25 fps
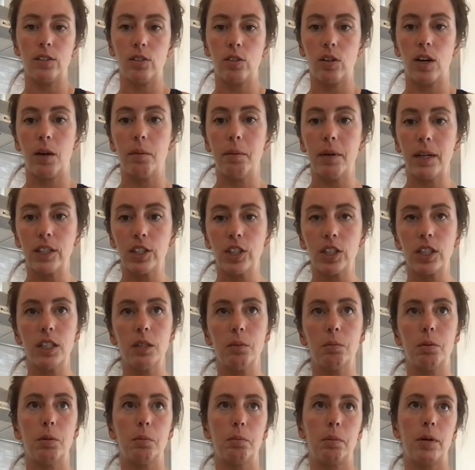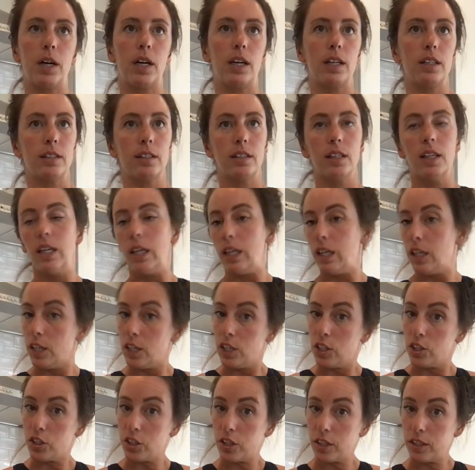So I'm actually going to put pause,
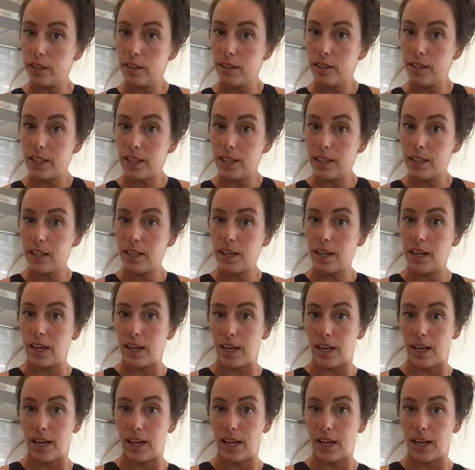turn the